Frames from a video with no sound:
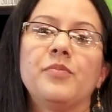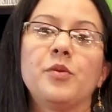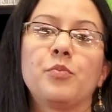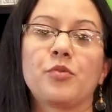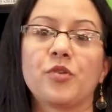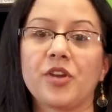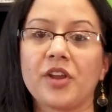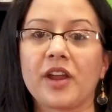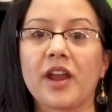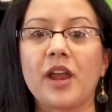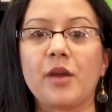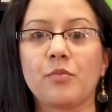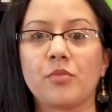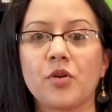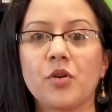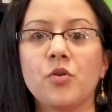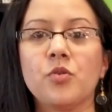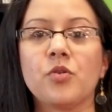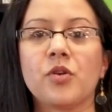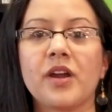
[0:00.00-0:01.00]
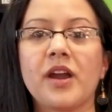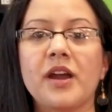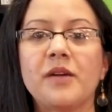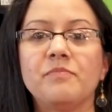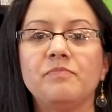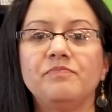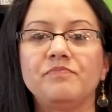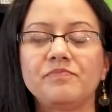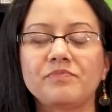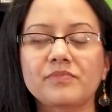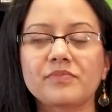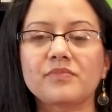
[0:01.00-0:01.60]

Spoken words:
the pre-K program,